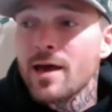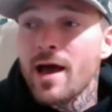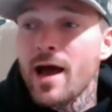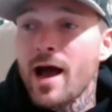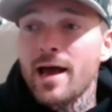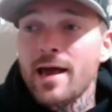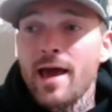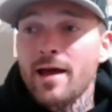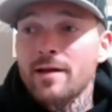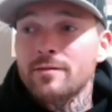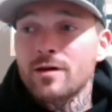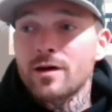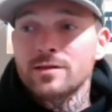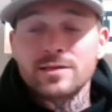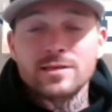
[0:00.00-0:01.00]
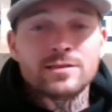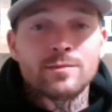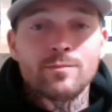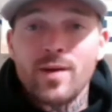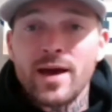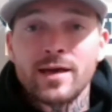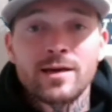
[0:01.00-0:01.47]
I had a
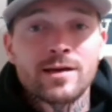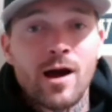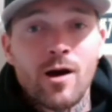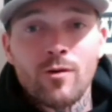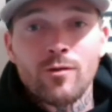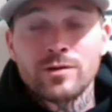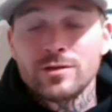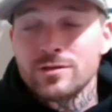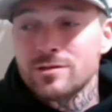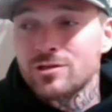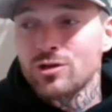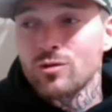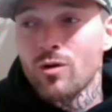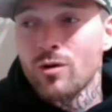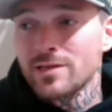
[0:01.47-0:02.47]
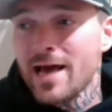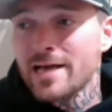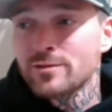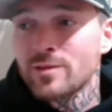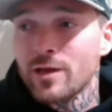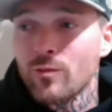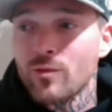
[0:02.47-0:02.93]
decent bank account and she'd always
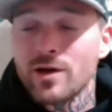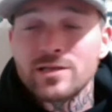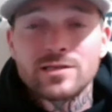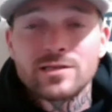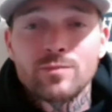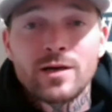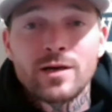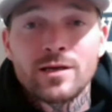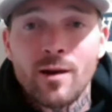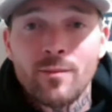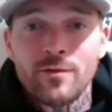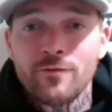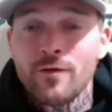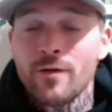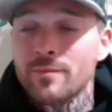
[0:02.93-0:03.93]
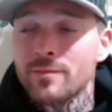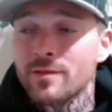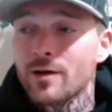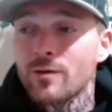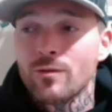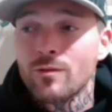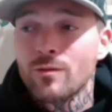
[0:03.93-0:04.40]
ask me, like, where's this money coming from?
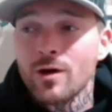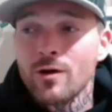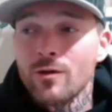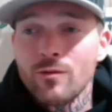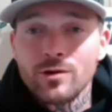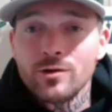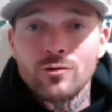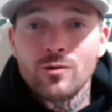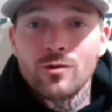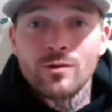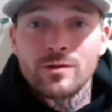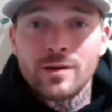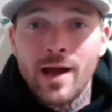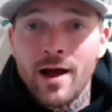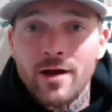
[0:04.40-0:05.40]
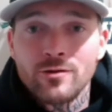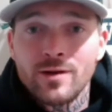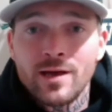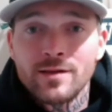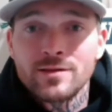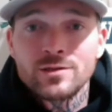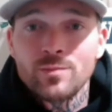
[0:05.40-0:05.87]
Like, what are you doing? How are you
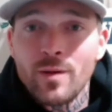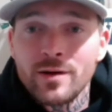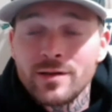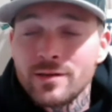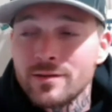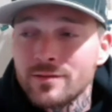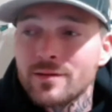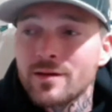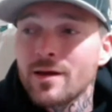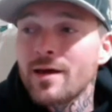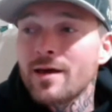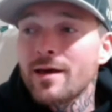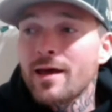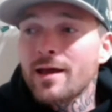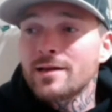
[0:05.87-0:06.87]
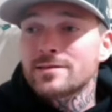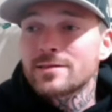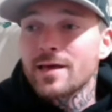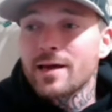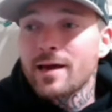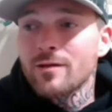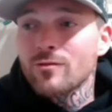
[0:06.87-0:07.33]
getting this money? And it's
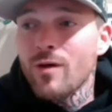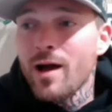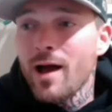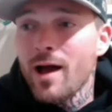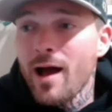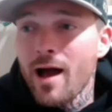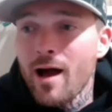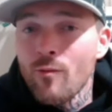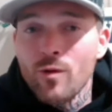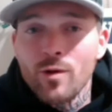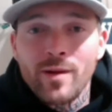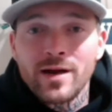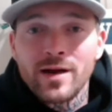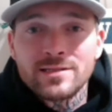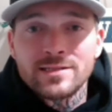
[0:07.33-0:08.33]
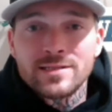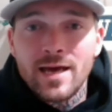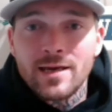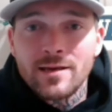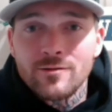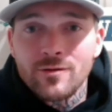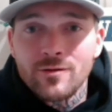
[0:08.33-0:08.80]
like, what am I going to say?
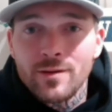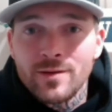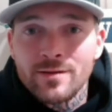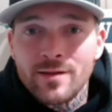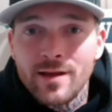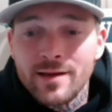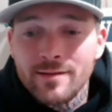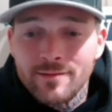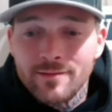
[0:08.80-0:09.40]
You know what I mean? Like,